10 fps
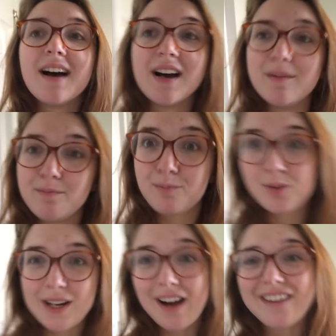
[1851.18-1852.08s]
um,
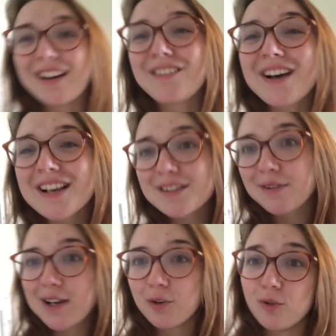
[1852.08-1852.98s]
pre our
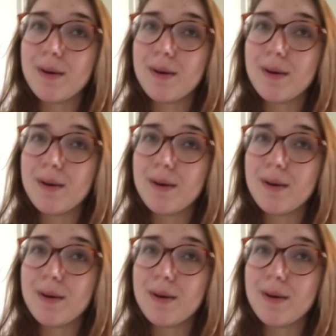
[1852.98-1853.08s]
anniversary, or